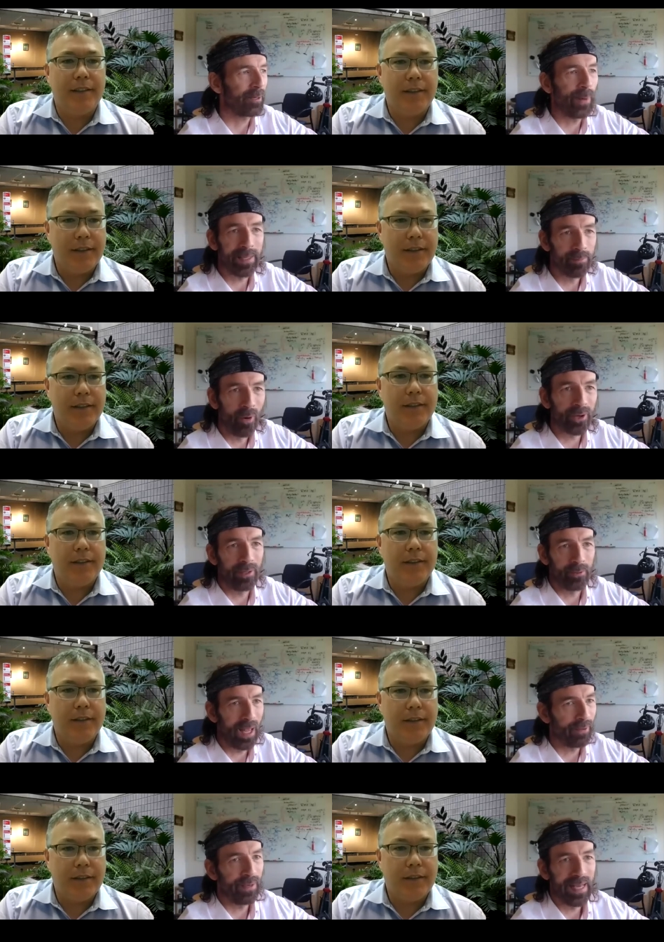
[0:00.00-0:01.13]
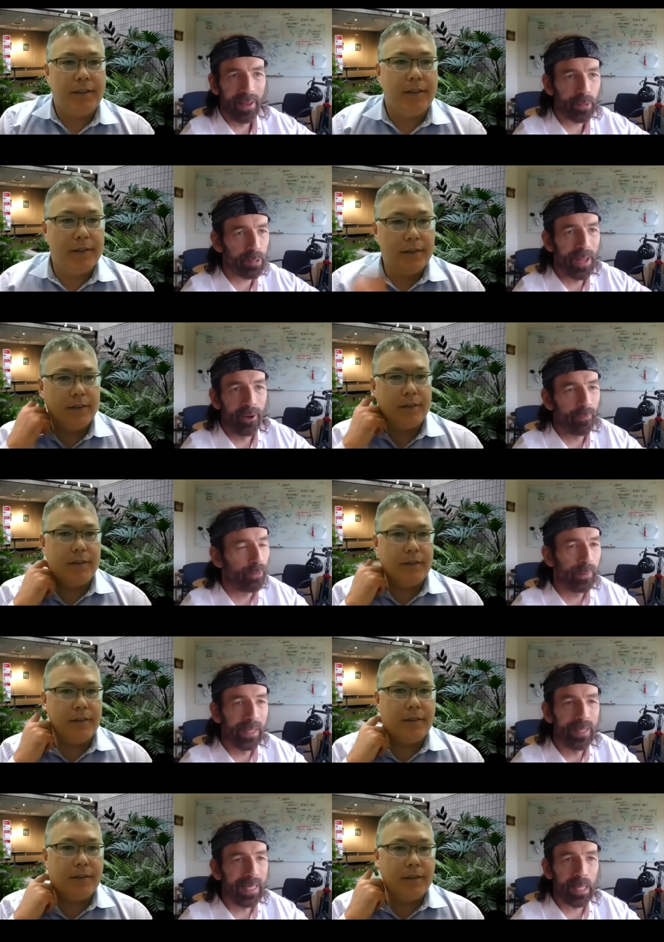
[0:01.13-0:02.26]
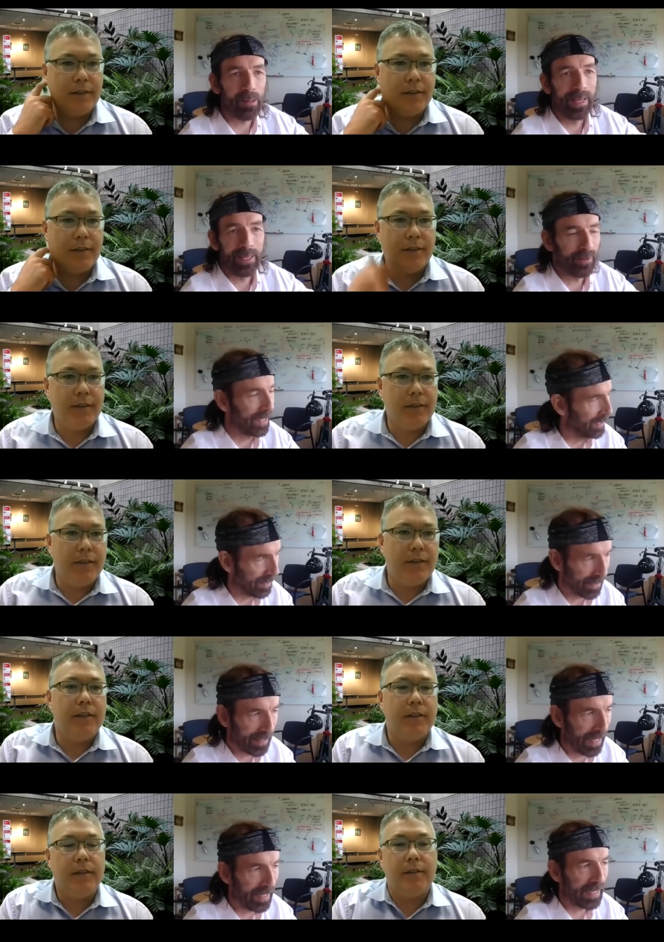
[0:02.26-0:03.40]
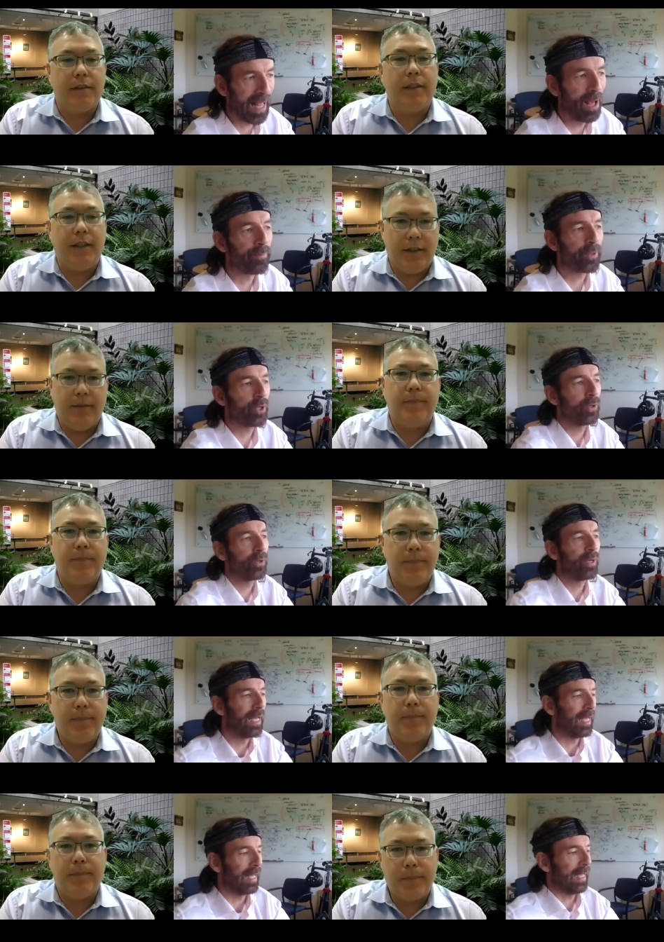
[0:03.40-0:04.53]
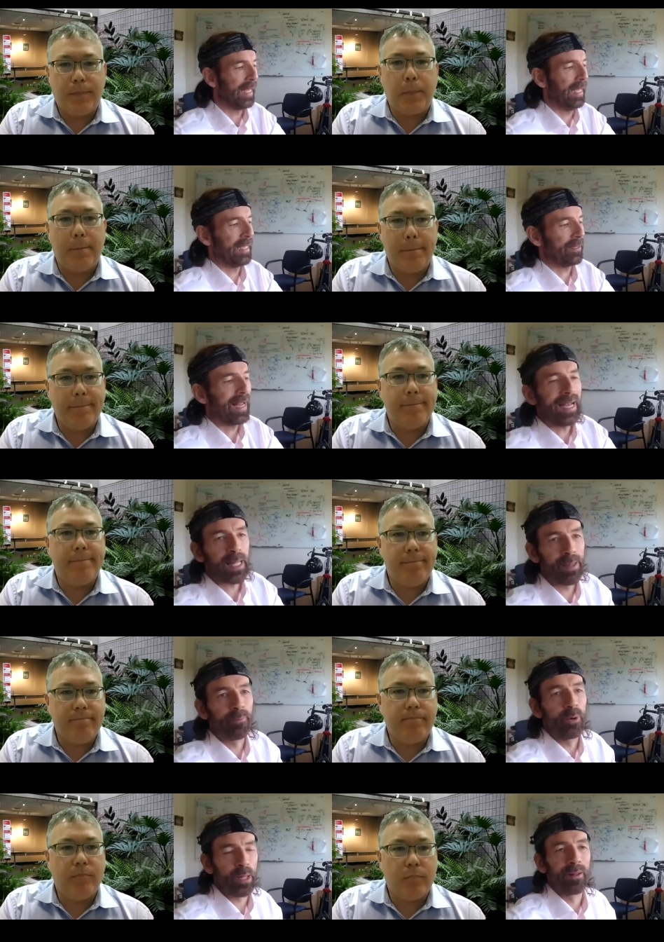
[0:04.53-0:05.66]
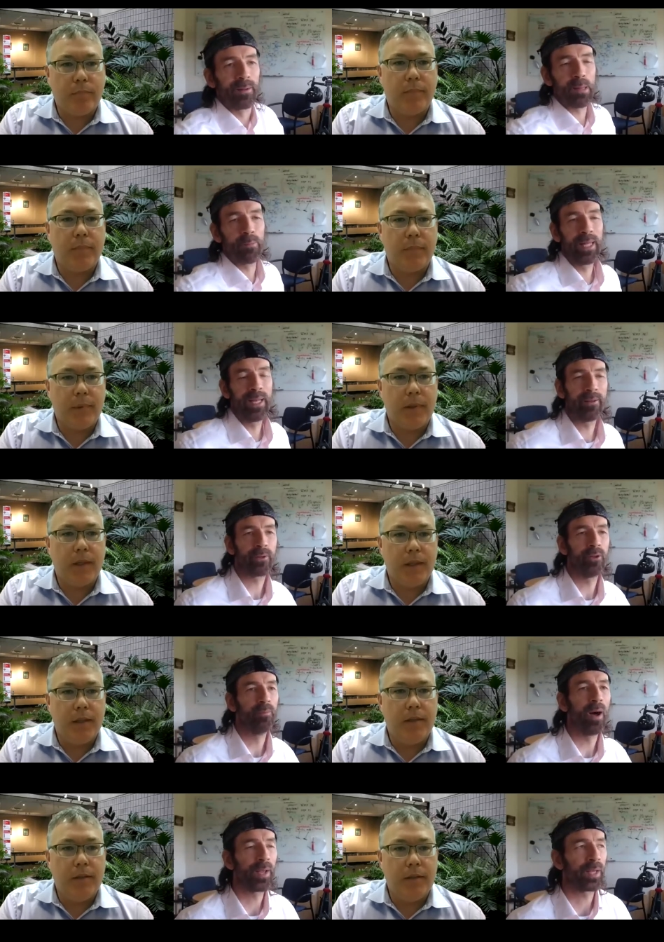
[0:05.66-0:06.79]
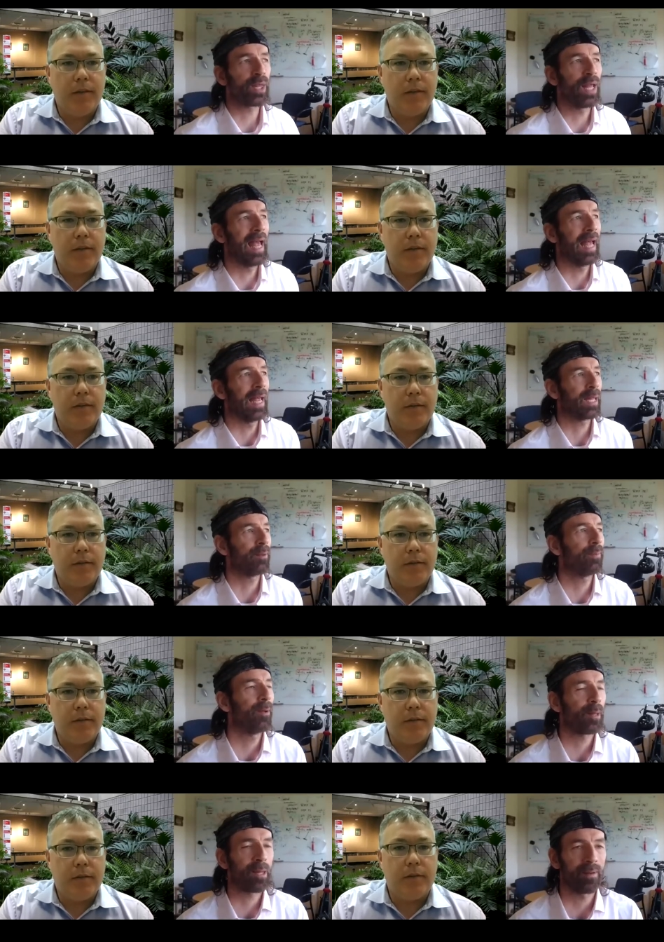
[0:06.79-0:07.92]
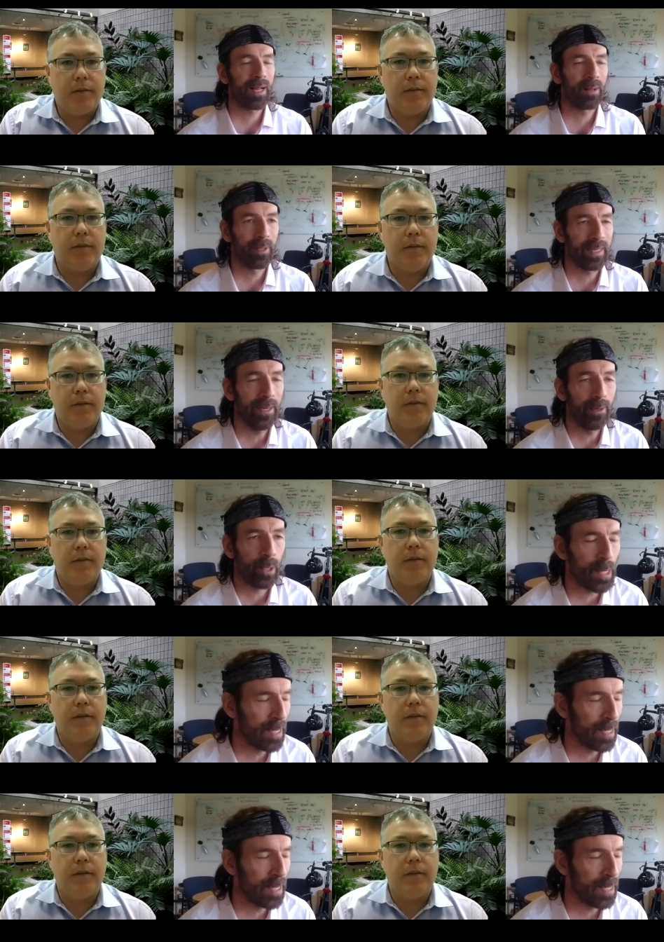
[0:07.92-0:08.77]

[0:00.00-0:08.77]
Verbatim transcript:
Speaker 1: great model. You have a lifespan of three weeks, like you can can come to, uh, you get some results within a few months as opposed to a couple of years.